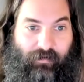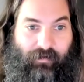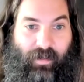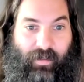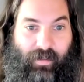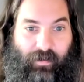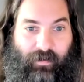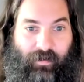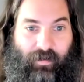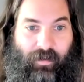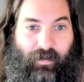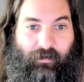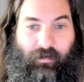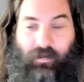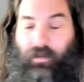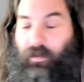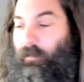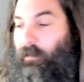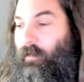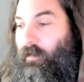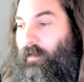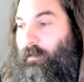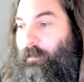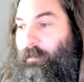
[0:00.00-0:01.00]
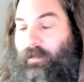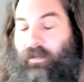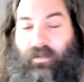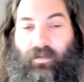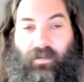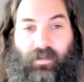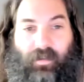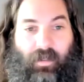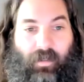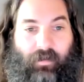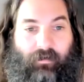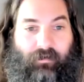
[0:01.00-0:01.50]
they don't have the
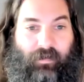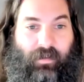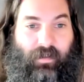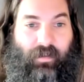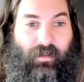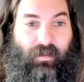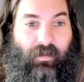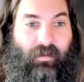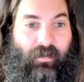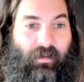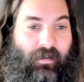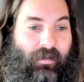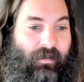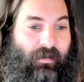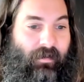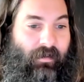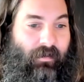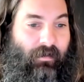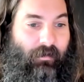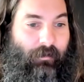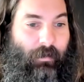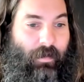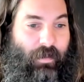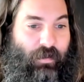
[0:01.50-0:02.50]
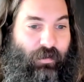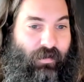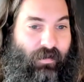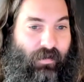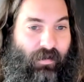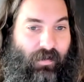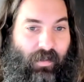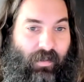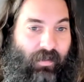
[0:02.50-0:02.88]
appropriate safety measures.